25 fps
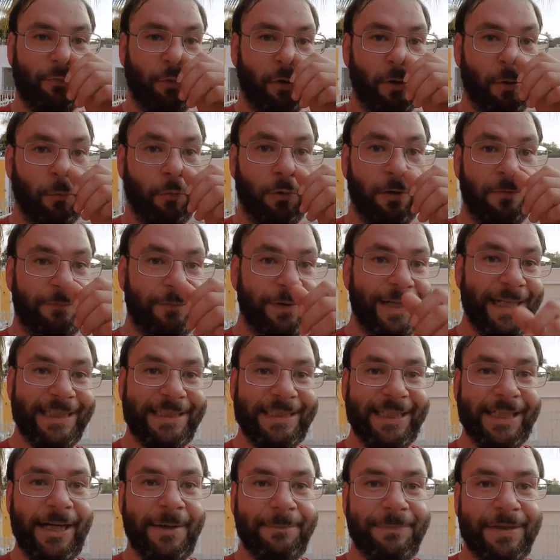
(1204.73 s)
We're all, we're
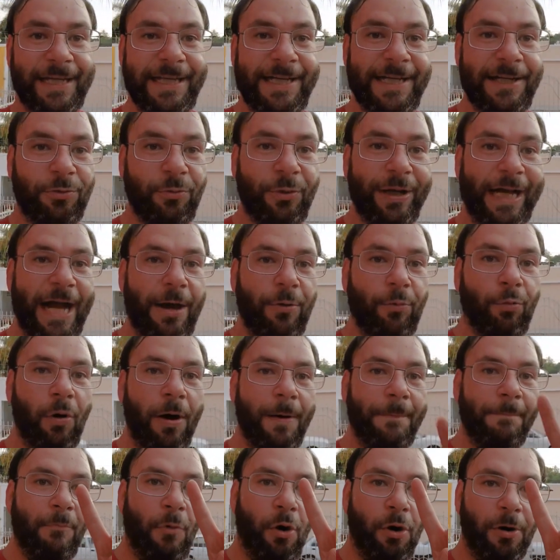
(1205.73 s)
finishing up the year. We got
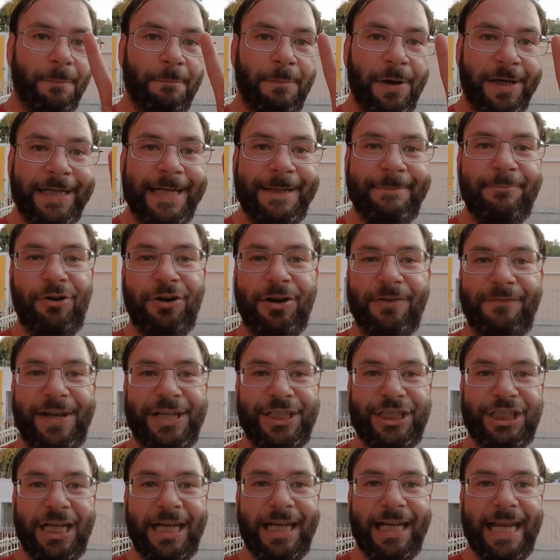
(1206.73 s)
one more Monday
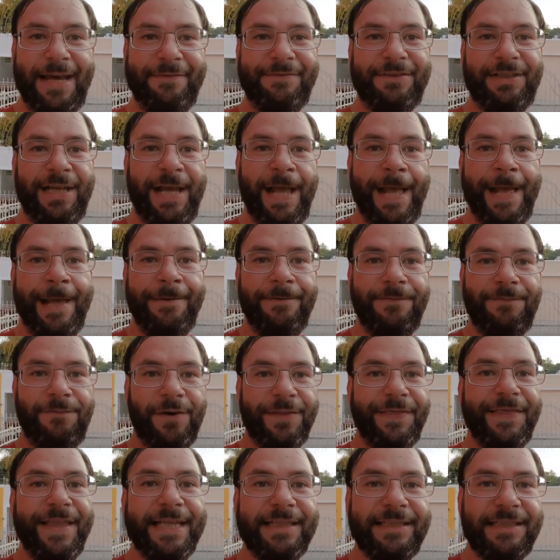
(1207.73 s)
motivation left
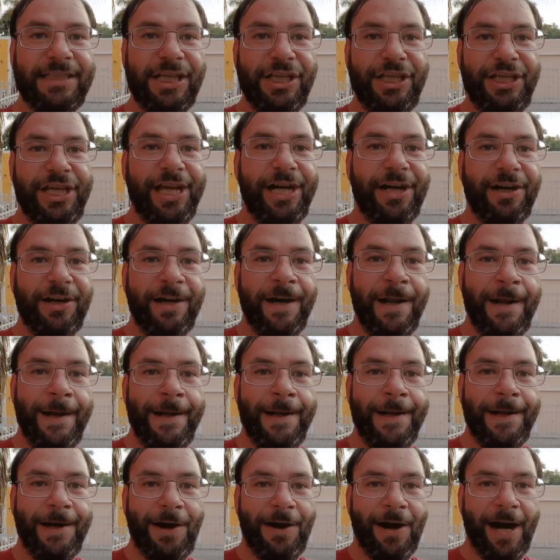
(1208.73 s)
for this year.
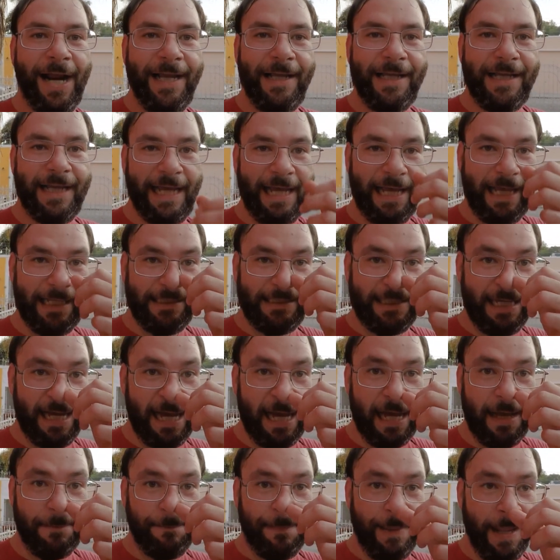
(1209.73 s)
All right, and
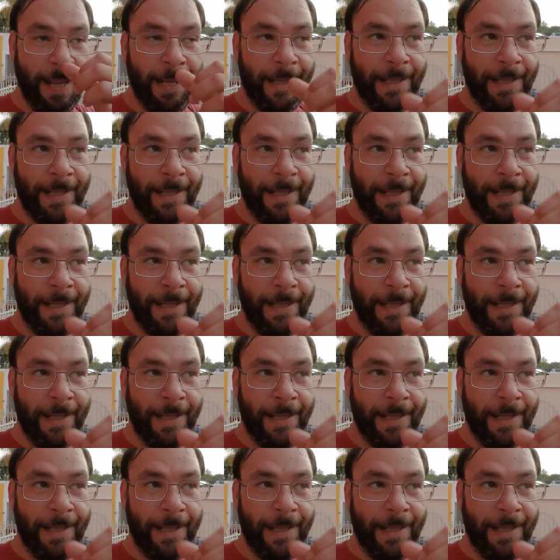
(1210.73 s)
um,